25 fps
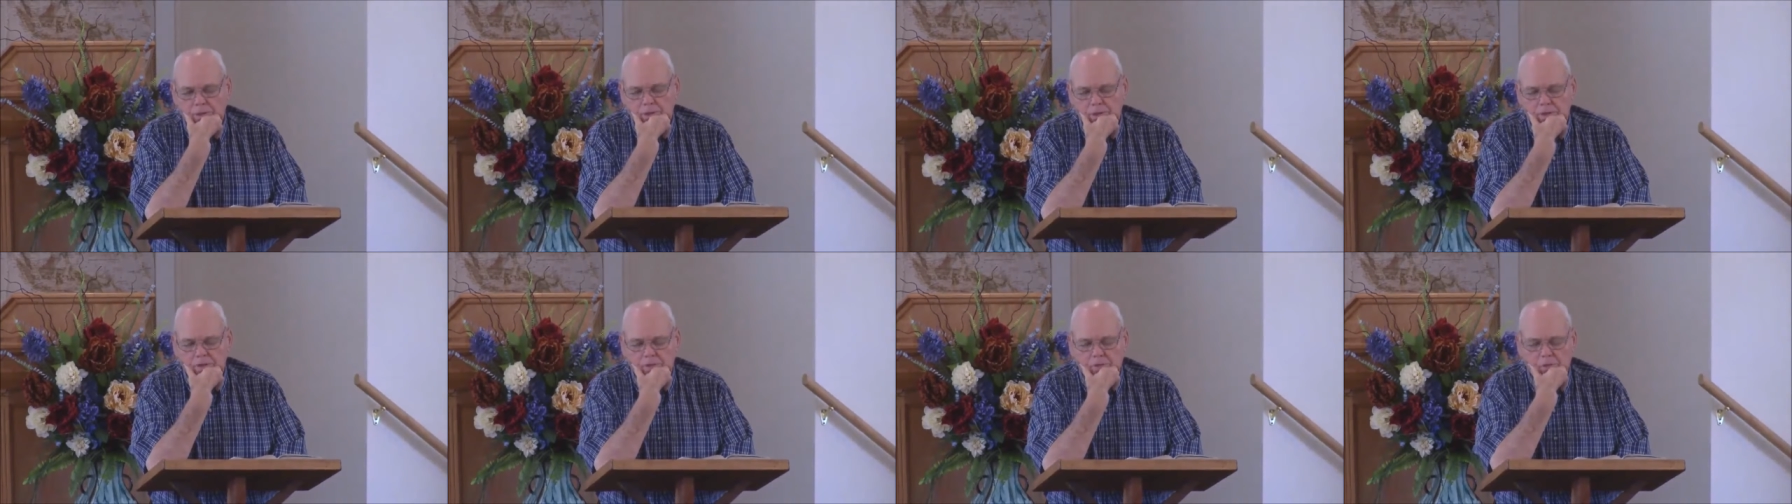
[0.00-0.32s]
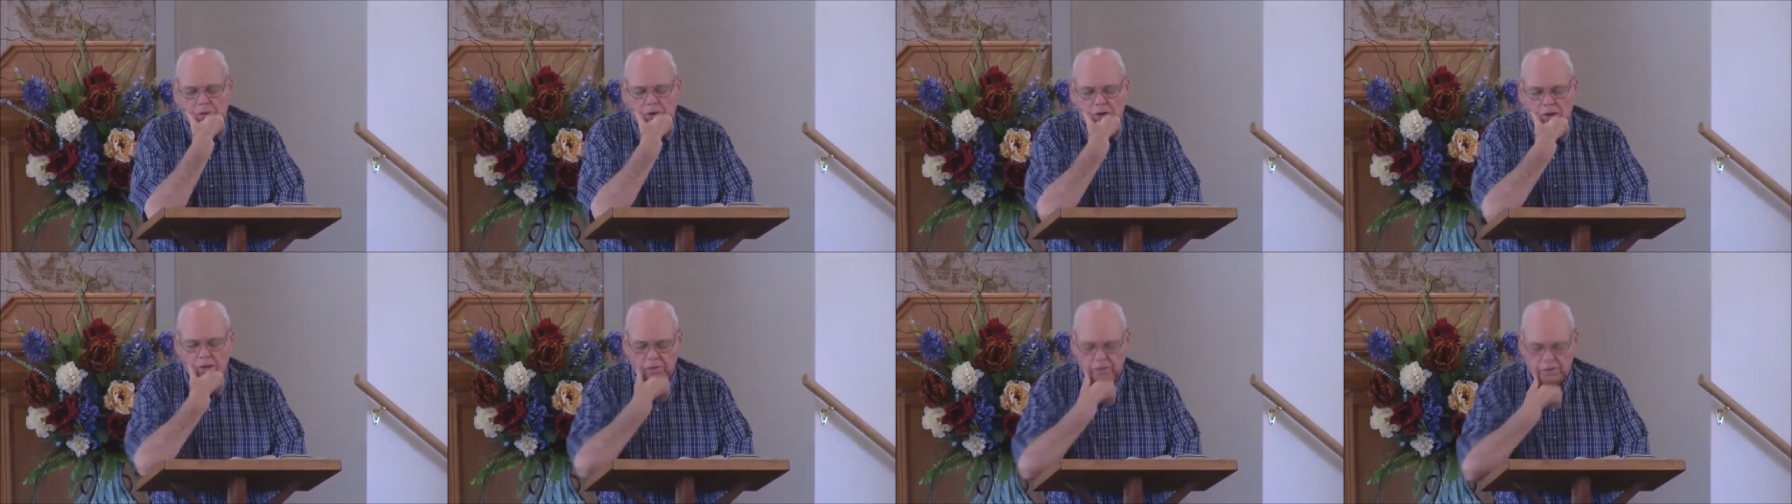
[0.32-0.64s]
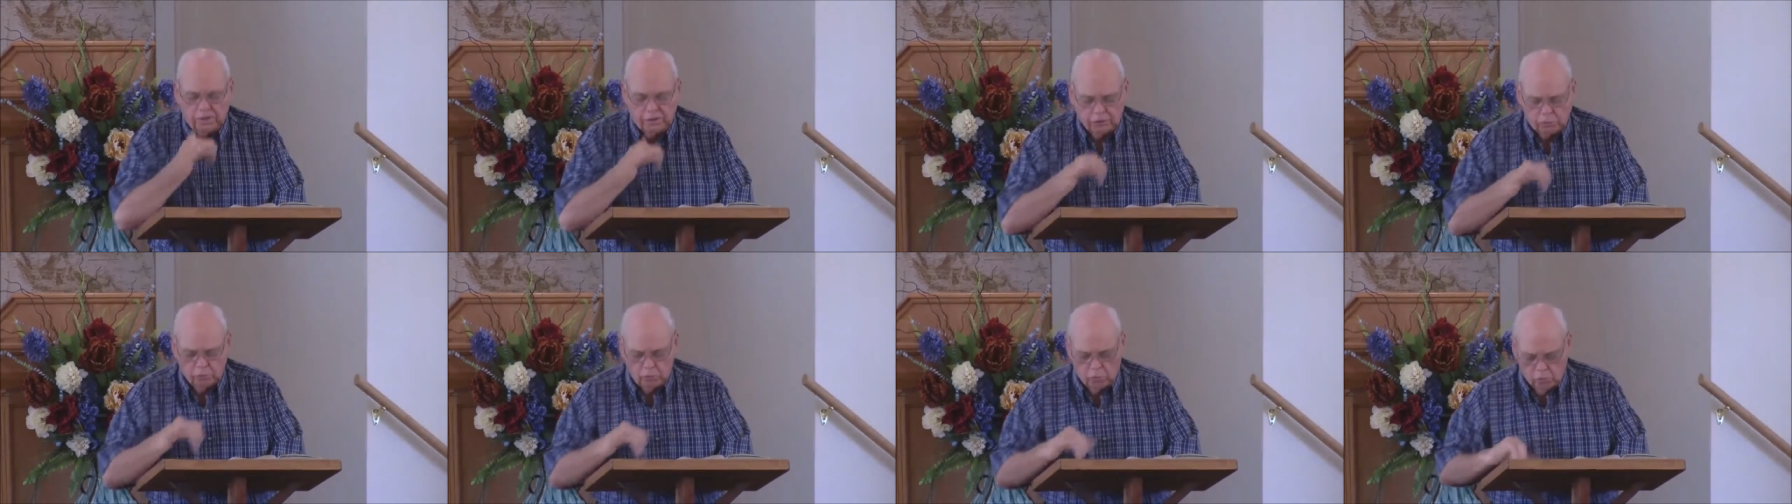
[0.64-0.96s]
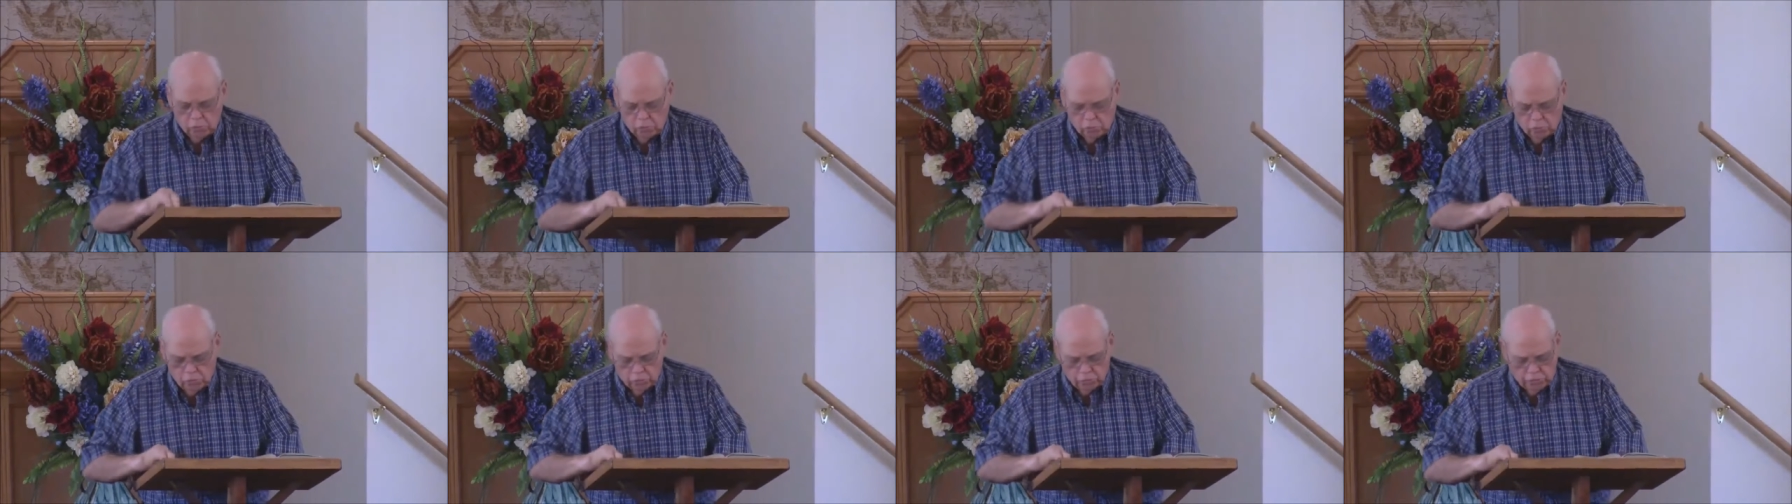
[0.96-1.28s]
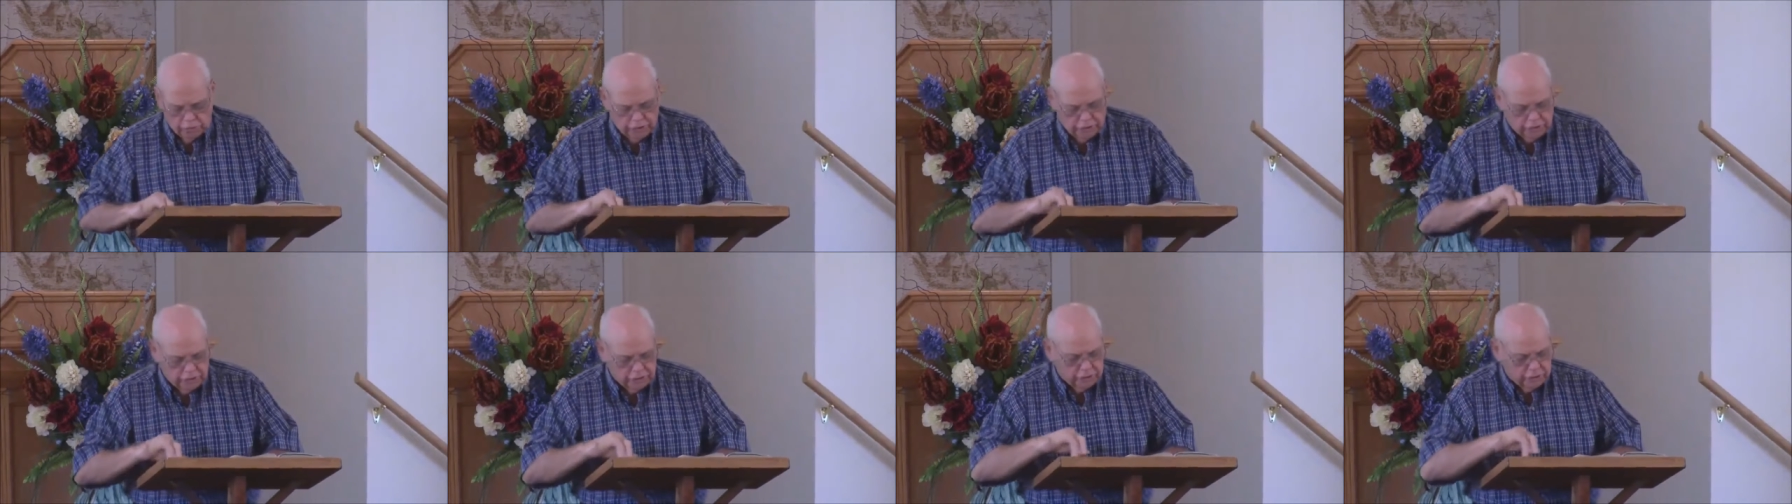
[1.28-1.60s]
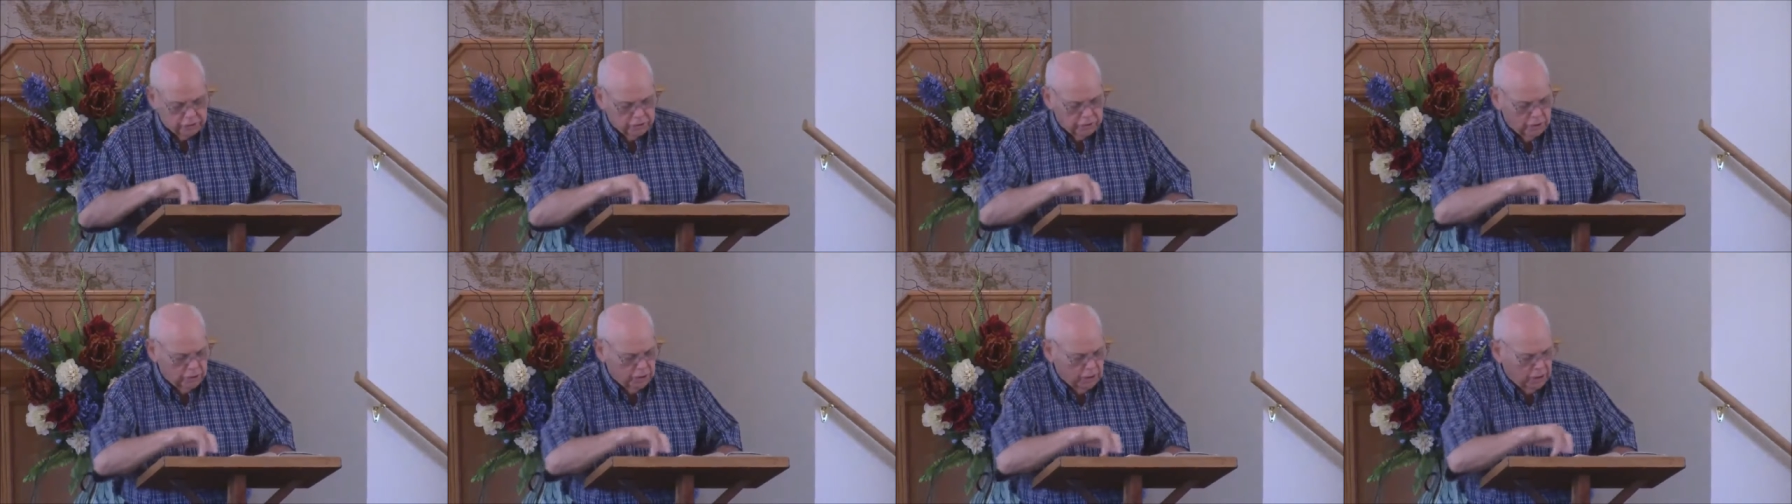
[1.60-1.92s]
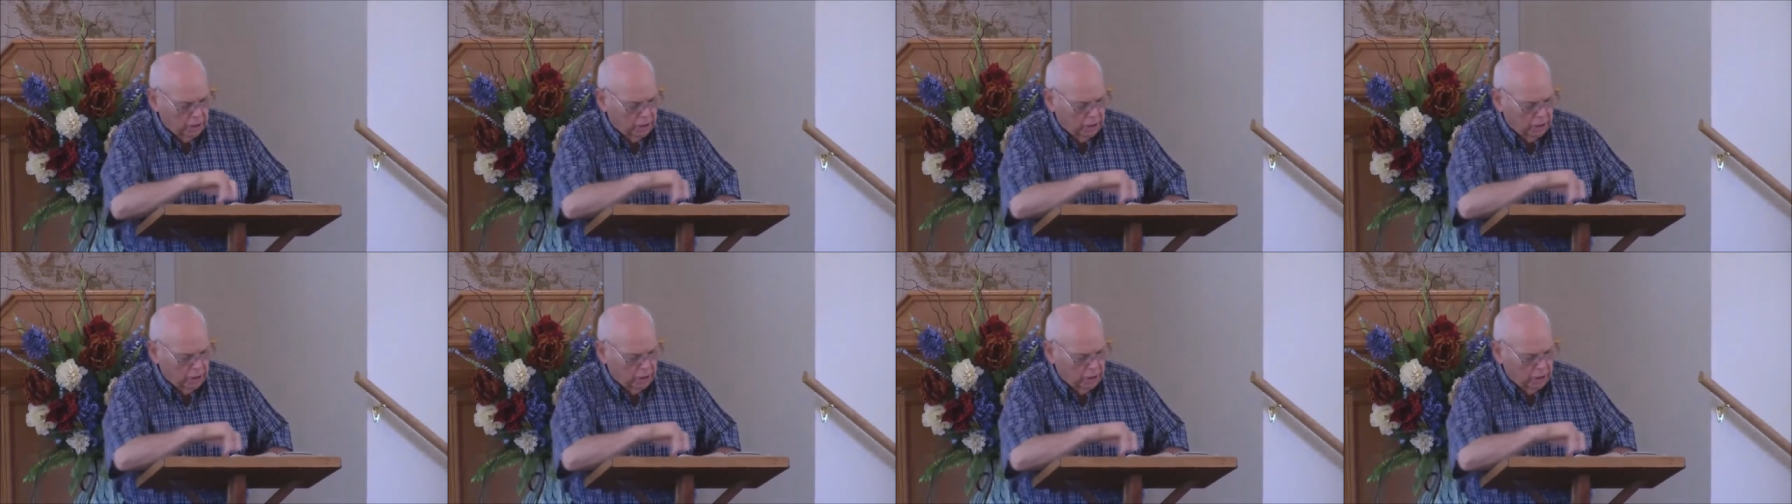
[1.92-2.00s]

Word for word: believe, why that the world is